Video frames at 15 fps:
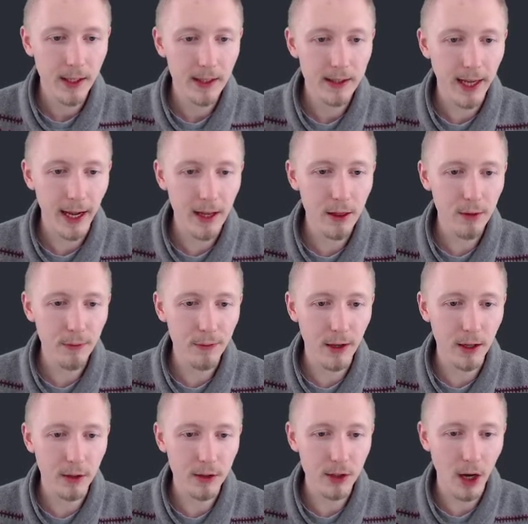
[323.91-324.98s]
take the
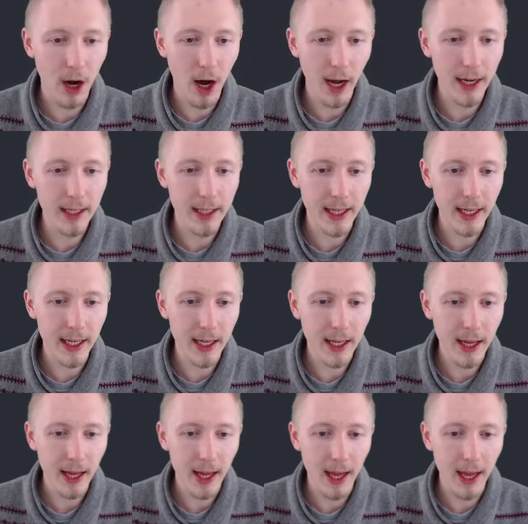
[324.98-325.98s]
fields I D,